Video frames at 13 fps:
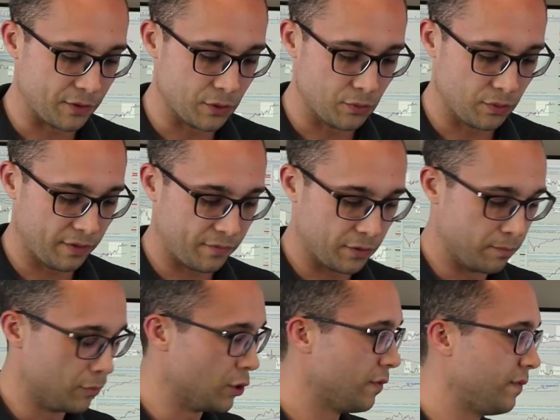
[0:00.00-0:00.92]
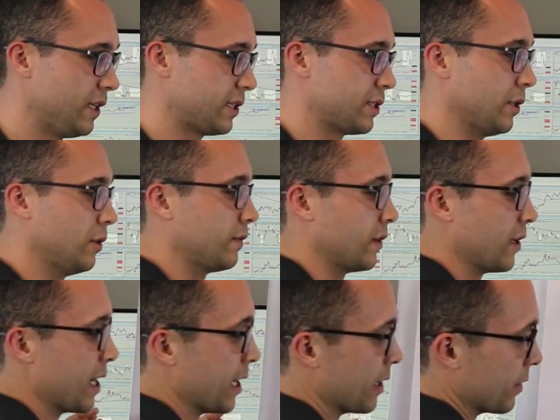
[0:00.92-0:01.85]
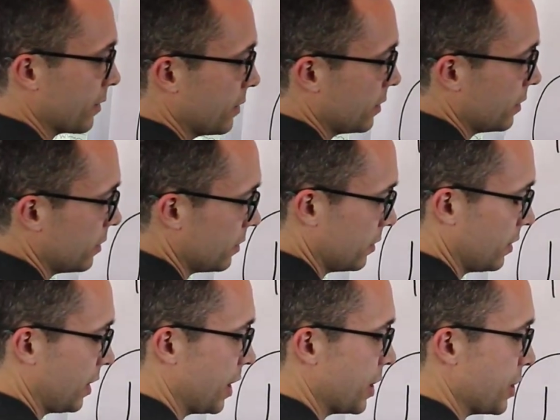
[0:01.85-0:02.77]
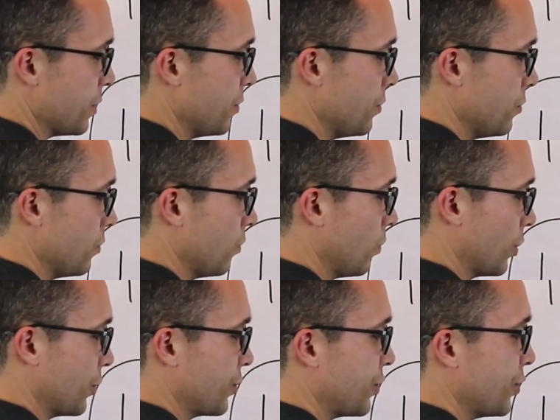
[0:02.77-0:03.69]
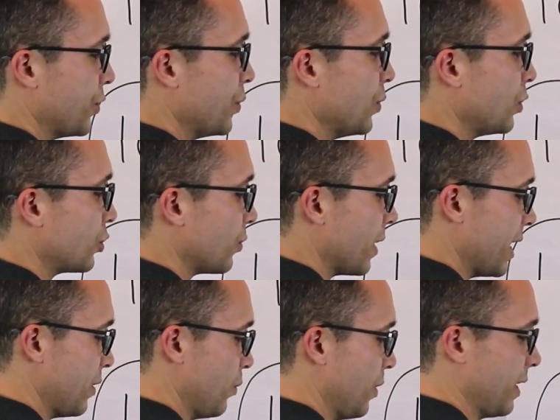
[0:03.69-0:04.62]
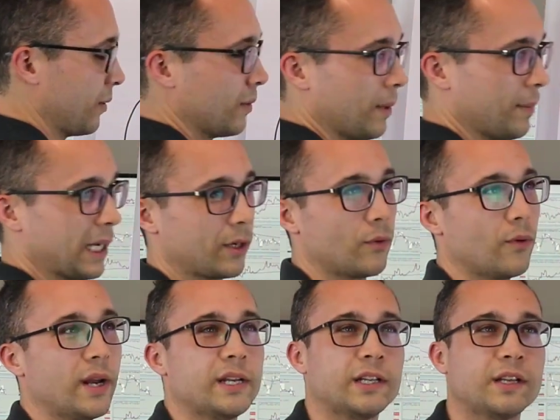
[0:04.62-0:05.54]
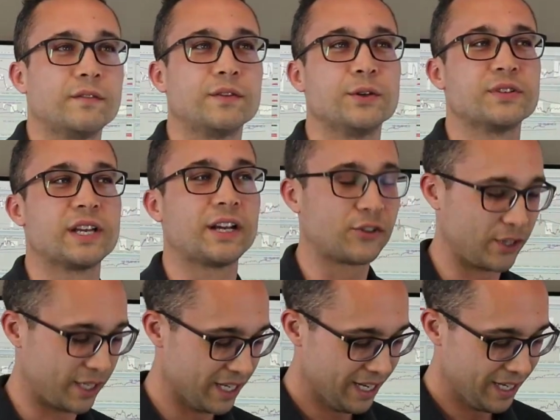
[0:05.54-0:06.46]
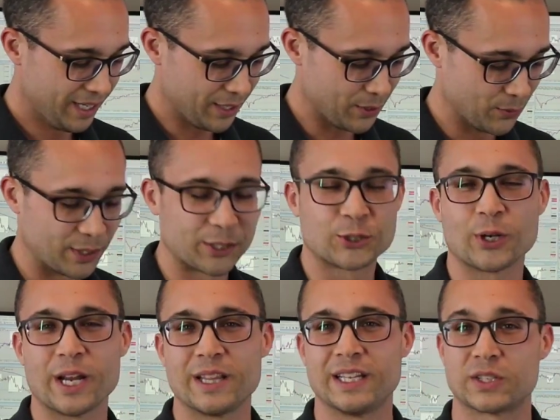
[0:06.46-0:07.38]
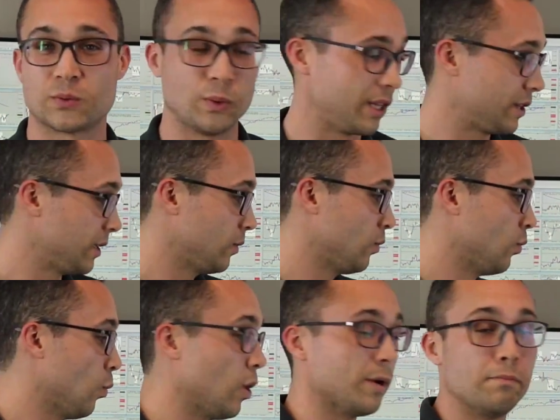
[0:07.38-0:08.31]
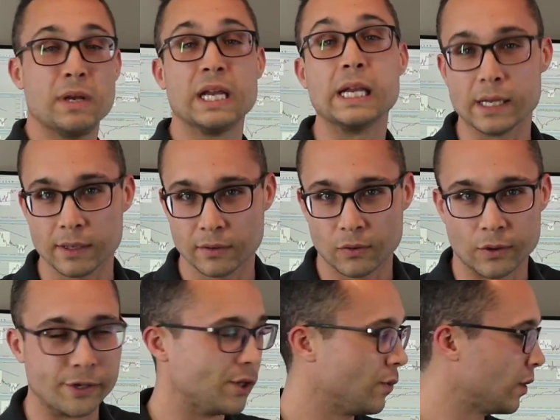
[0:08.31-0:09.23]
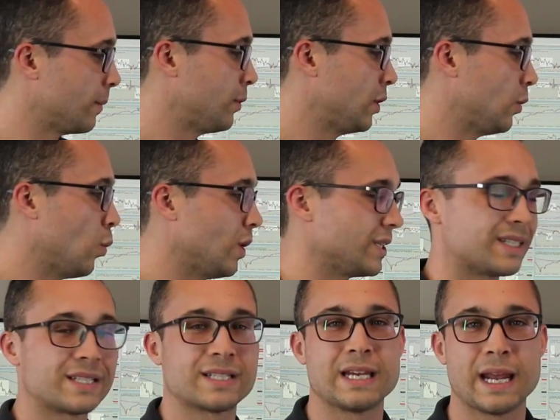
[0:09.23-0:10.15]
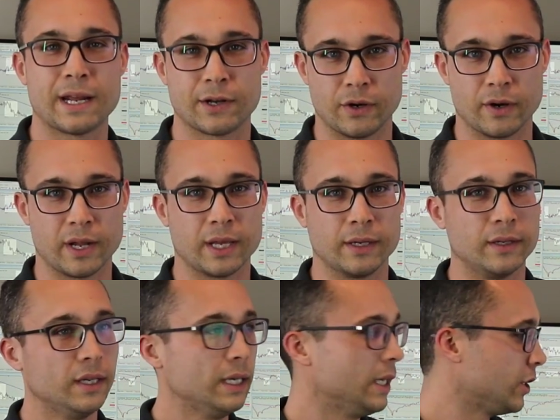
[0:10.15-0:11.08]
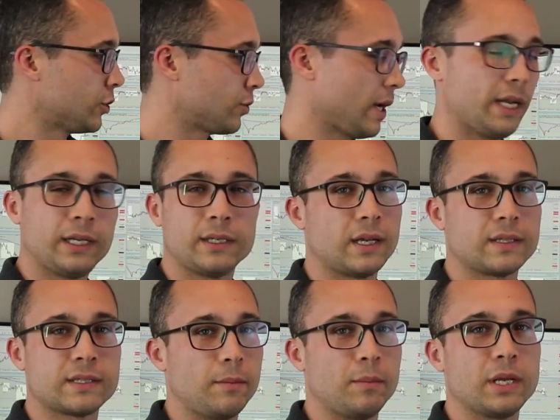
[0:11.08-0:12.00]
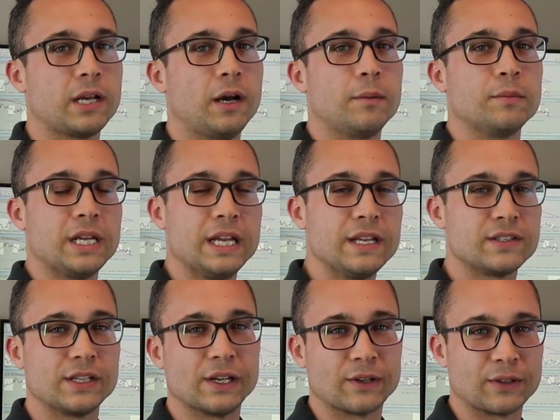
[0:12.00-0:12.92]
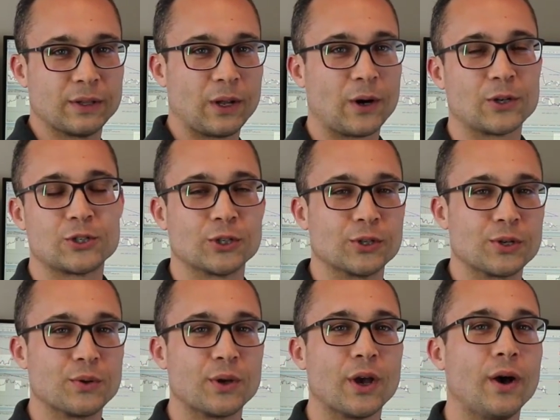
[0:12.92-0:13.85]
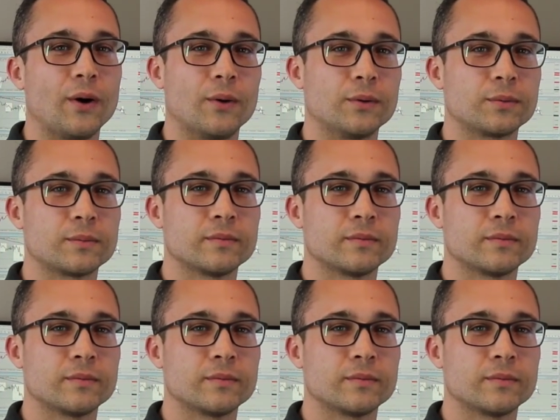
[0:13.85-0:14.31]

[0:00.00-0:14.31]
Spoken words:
you move this over here, and you were to trade with, well, I'm not going to write and confuse actually, you were to trade this with one mini, or you were to put one standard in, trading doesn't become easier the larger you go.